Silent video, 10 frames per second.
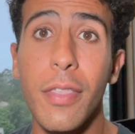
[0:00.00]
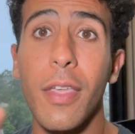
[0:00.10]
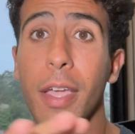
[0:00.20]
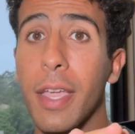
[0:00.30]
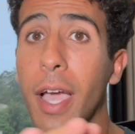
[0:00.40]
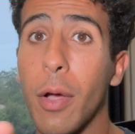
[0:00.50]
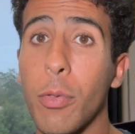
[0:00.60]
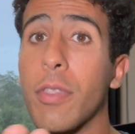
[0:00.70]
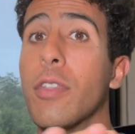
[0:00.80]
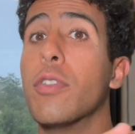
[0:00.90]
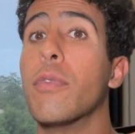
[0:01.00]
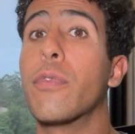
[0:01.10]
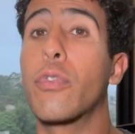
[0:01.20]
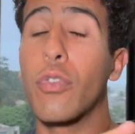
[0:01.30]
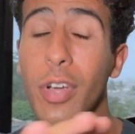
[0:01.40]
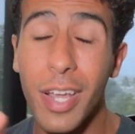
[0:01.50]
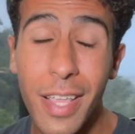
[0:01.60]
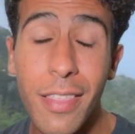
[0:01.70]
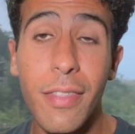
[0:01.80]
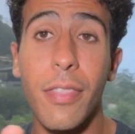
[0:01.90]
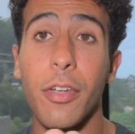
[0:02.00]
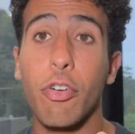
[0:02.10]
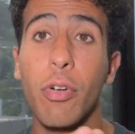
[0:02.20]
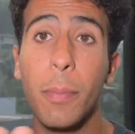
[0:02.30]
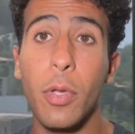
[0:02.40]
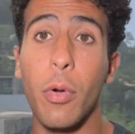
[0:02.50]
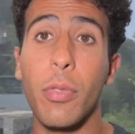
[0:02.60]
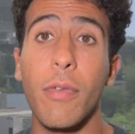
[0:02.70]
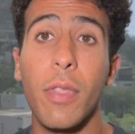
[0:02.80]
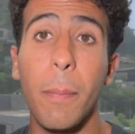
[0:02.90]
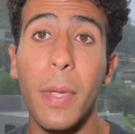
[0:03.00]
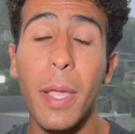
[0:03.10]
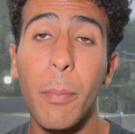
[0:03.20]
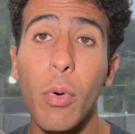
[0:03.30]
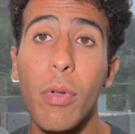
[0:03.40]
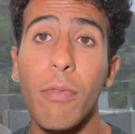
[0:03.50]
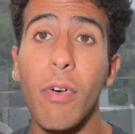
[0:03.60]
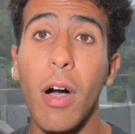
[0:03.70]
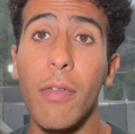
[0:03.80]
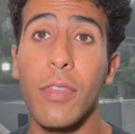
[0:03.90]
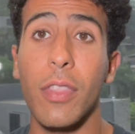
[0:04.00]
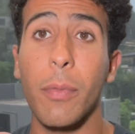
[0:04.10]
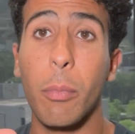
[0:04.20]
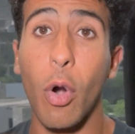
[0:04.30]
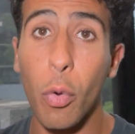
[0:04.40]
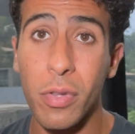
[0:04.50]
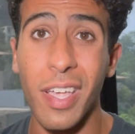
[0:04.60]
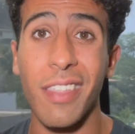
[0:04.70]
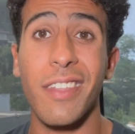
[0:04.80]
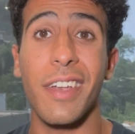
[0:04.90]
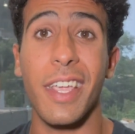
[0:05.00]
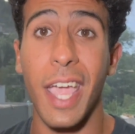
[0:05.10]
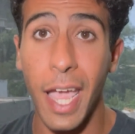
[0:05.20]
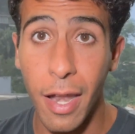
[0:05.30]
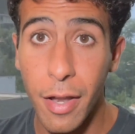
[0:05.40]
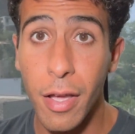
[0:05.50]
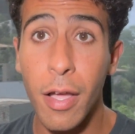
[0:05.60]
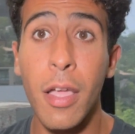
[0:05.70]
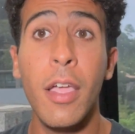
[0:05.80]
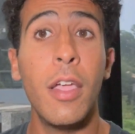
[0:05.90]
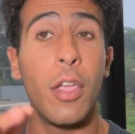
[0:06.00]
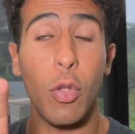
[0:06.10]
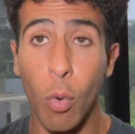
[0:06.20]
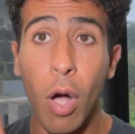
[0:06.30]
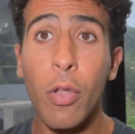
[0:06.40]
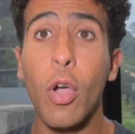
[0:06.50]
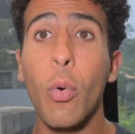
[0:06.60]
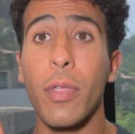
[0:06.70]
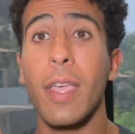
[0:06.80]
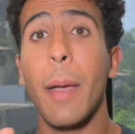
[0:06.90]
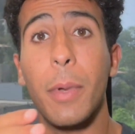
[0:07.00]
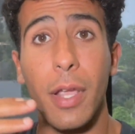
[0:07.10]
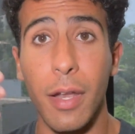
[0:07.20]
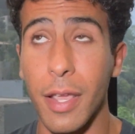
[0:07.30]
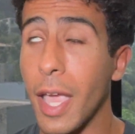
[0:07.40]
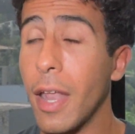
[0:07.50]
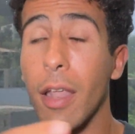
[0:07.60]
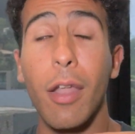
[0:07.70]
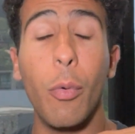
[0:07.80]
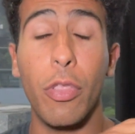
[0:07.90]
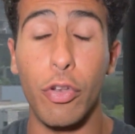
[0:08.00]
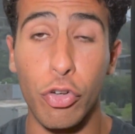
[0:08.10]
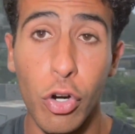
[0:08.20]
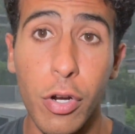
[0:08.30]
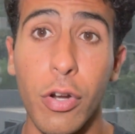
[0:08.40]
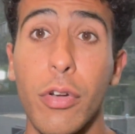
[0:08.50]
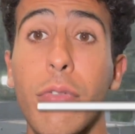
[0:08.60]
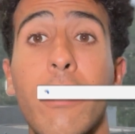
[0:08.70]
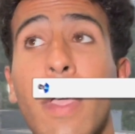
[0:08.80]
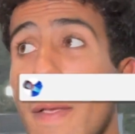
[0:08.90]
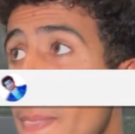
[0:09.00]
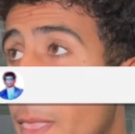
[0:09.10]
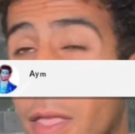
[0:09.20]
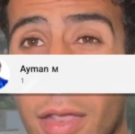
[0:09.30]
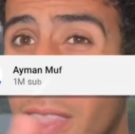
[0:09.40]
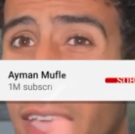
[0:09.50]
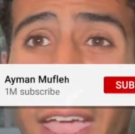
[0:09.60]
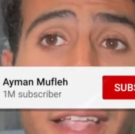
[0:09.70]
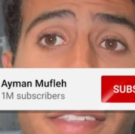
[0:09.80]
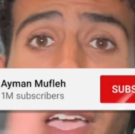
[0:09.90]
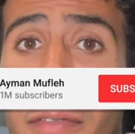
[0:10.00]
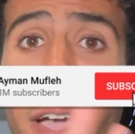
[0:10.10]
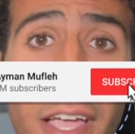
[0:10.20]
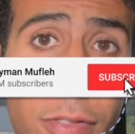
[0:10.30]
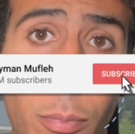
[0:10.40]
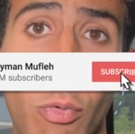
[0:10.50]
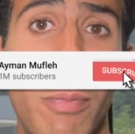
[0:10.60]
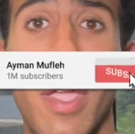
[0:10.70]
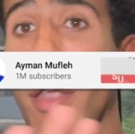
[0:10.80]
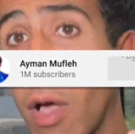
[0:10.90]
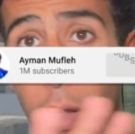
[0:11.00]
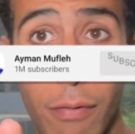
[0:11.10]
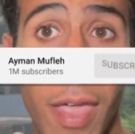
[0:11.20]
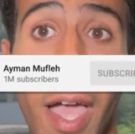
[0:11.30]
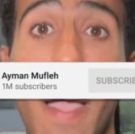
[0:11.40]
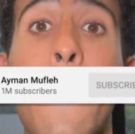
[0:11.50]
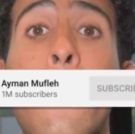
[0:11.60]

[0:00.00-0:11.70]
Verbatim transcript: the accounts and to freeze the cryptos of the people involved in the protest in Canada. You all know what's happening in Canada with the truckers and the anti-vax movement and all of that.